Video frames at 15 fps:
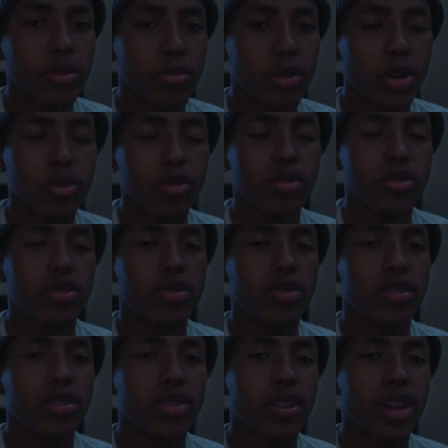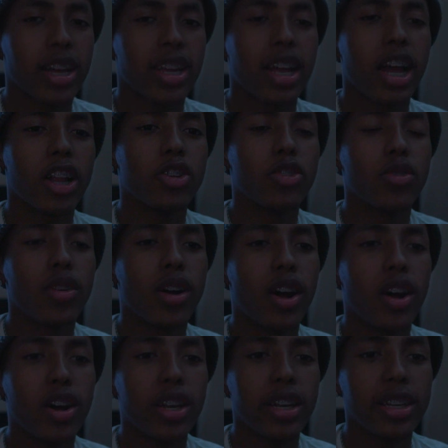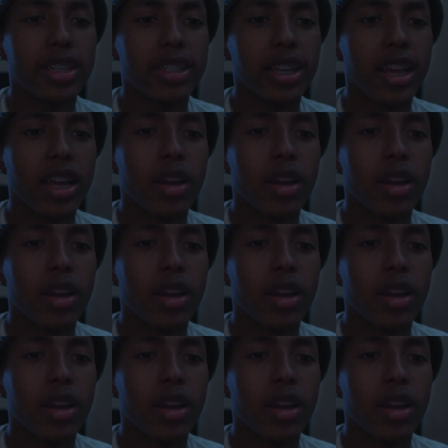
bro, like, y'all doing all this.